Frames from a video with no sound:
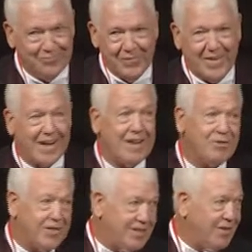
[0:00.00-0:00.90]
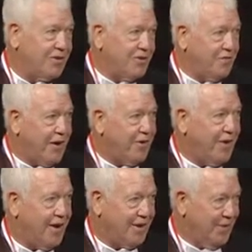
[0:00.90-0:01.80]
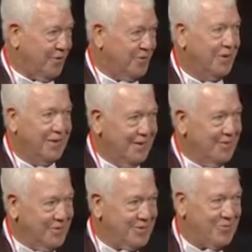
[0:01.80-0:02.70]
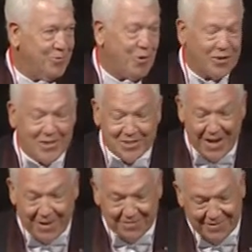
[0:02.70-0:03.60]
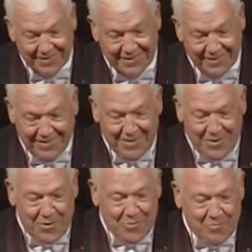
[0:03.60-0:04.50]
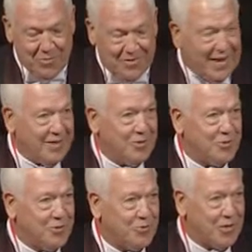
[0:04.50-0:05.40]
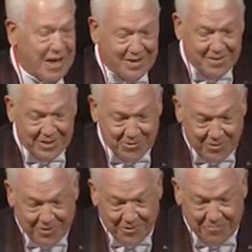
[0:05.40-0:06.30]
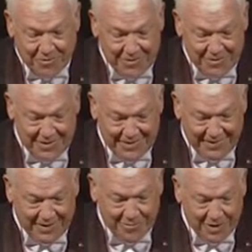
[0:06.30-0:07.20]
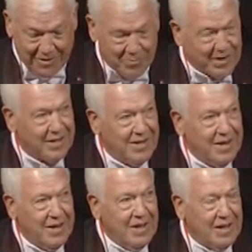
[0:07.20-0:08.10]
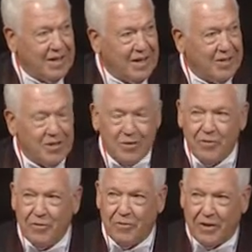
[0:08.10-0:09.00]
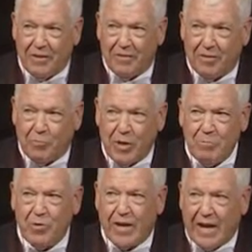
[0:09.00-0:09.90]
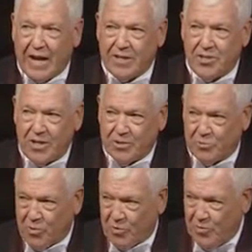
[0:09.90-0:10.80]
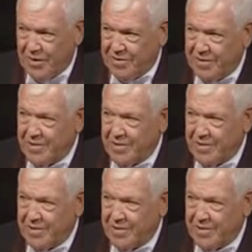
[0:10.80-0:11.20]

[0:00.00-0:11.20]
And then I have to say, let's talk to the fighter doc, you know, we'll work this out. But I had those were the kind of things that went on for a lot of my, but again, the people that I got a chance to work with,